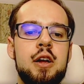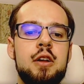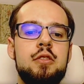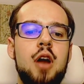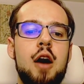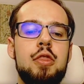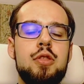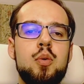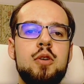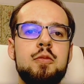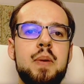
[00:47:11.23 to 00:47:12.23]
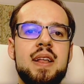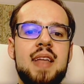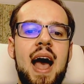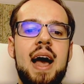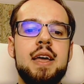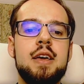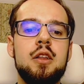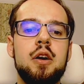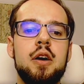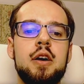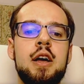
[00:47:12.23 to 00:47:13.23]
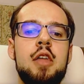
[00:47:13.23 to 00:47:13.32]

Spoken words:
not through a spectacular